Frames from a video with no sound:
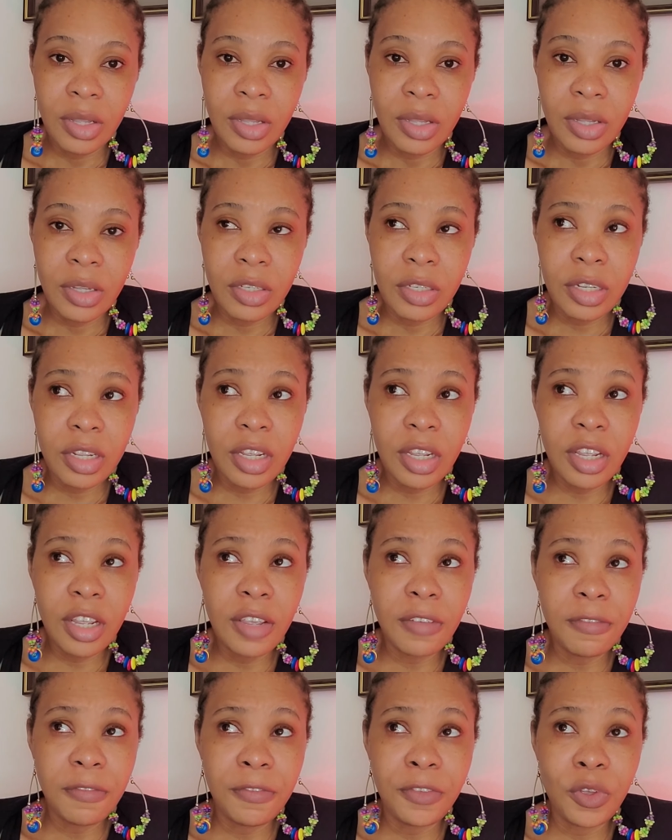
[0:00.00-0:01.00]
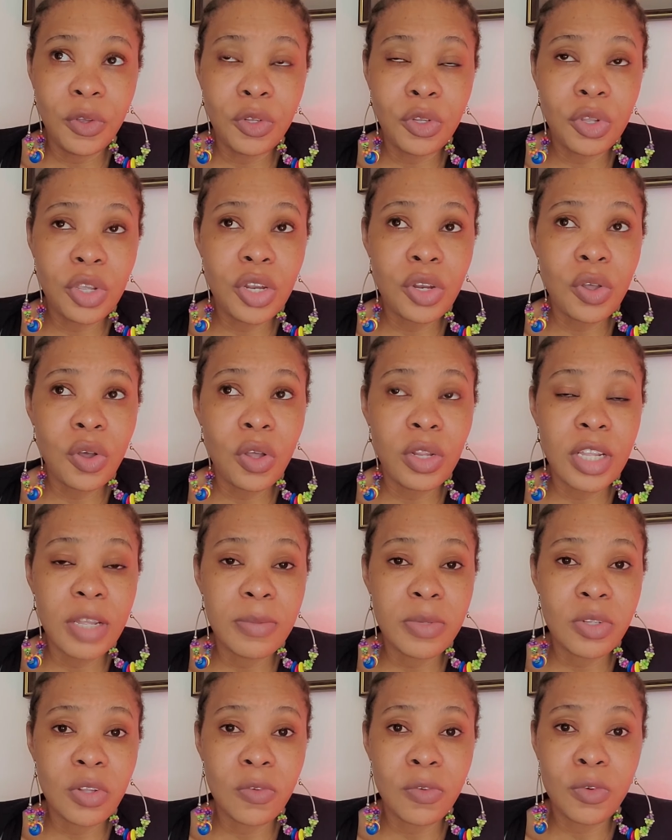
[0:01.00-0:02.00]
Because if you're doing all
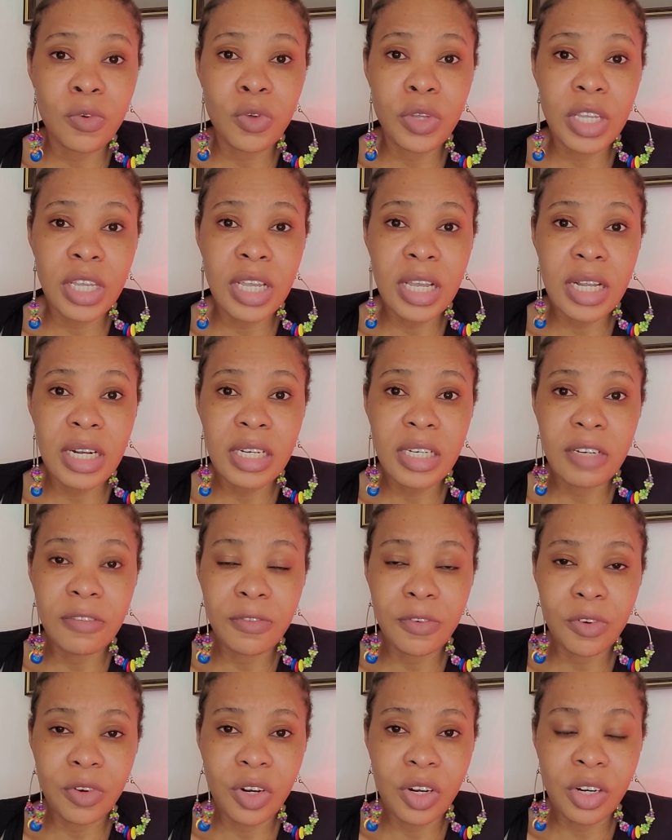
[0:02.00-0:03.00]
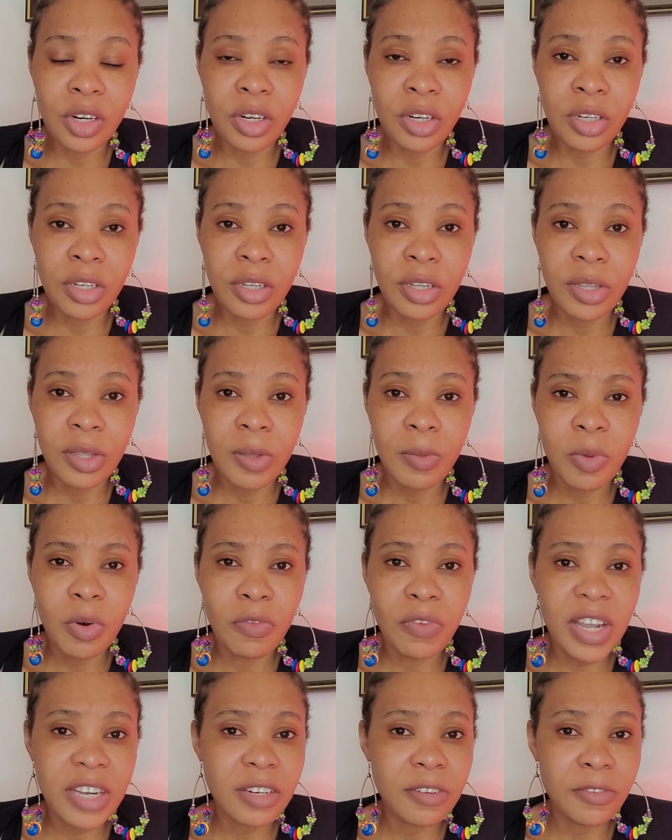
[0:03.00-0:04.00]
them stuff, cooking, cleaning for her,
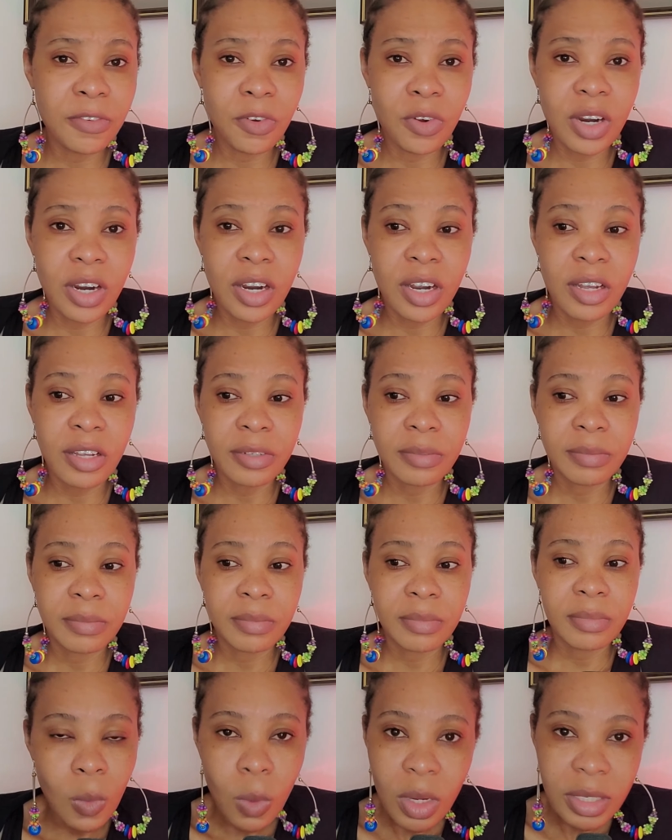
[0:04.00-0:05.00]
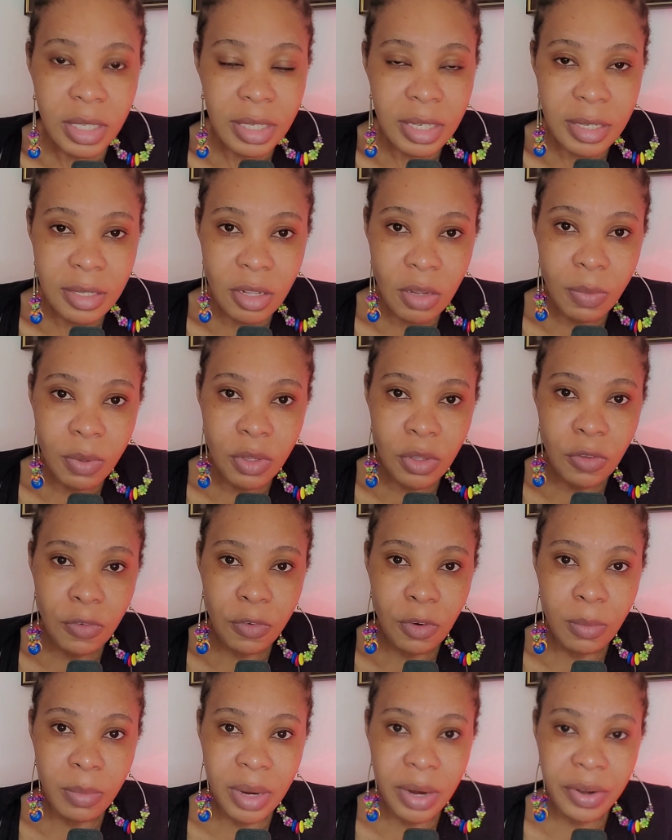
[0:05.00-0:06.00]
providing for her, what then is stopping you
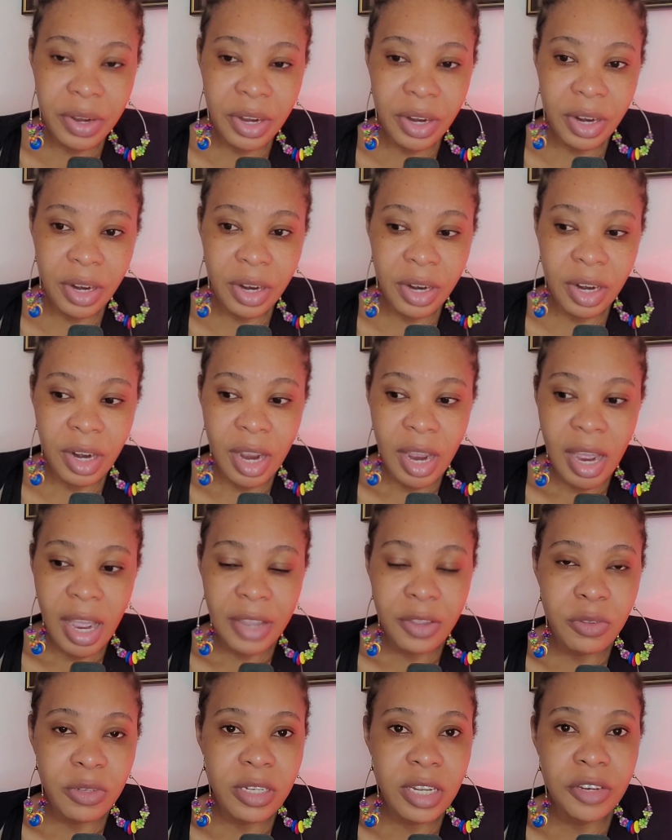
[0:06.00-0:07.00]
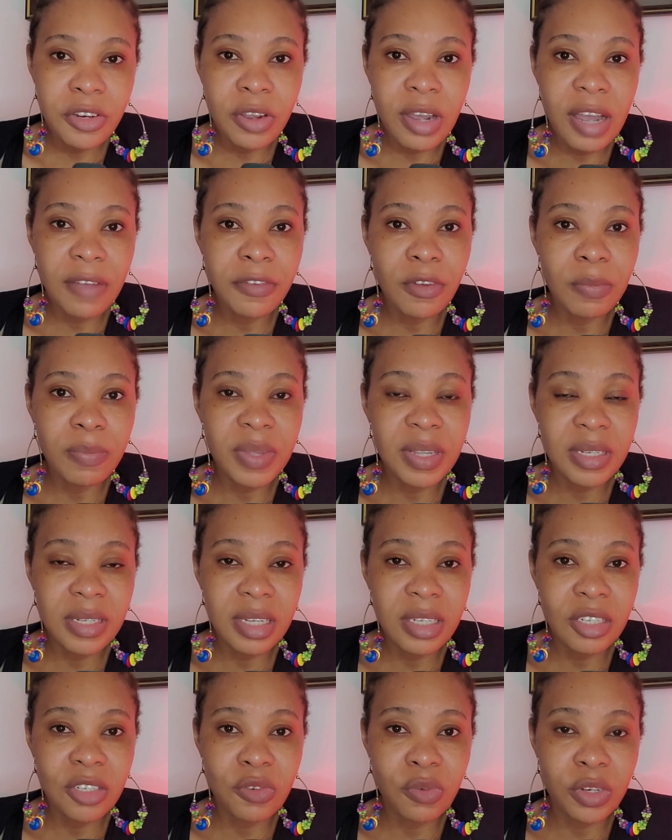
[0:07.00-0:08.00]
from marrying her? And you said you have your
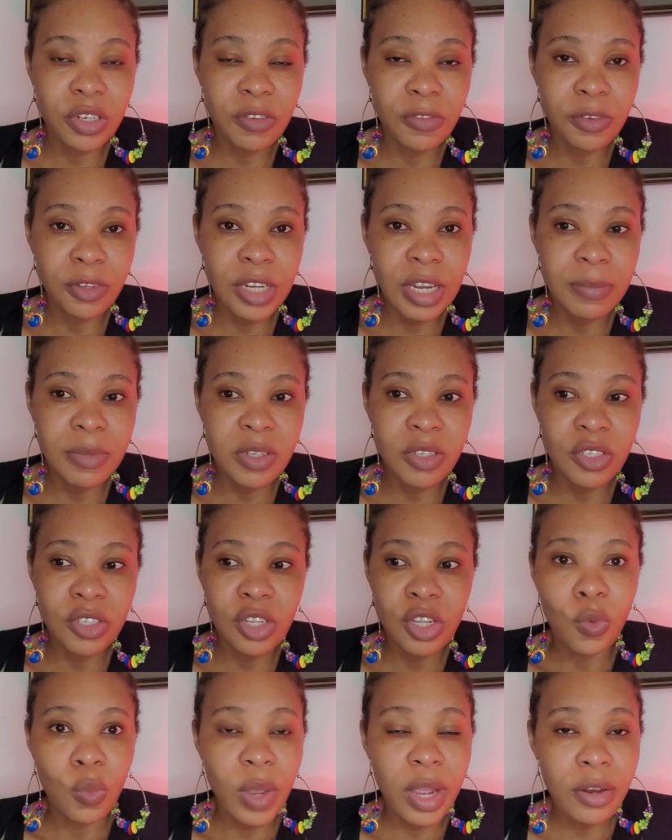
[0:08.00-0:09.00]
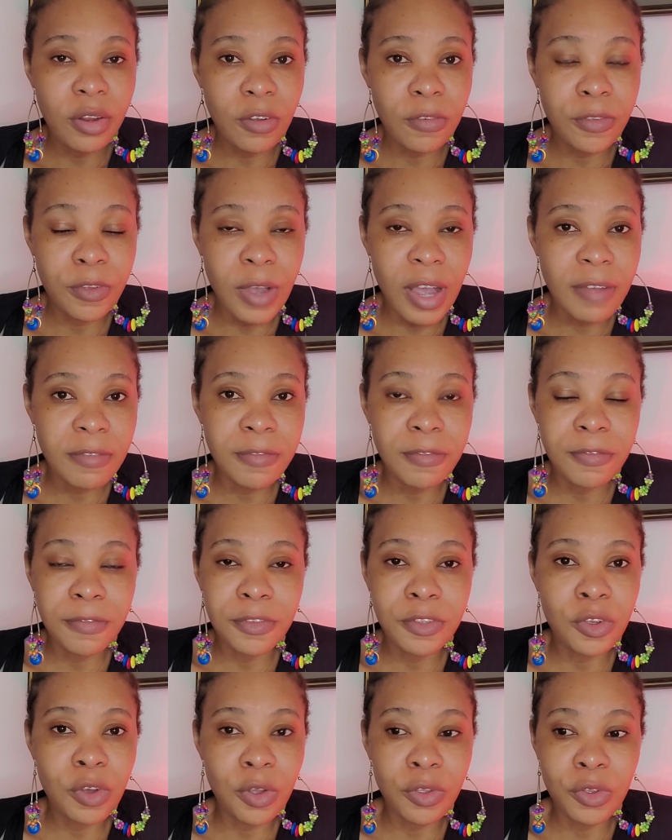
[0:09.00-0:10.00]
business is running for you. That means you're well off, you have
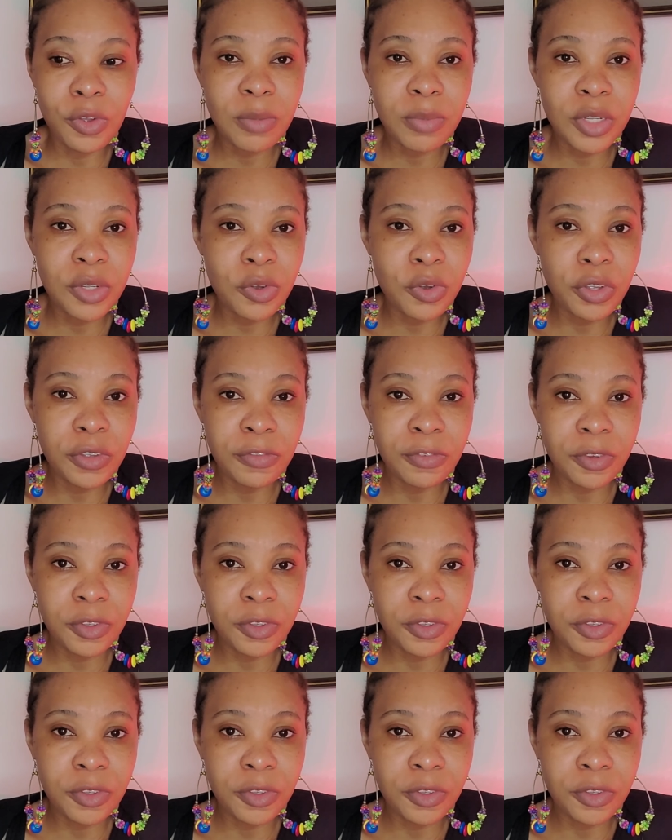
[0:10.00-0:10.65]
you have something going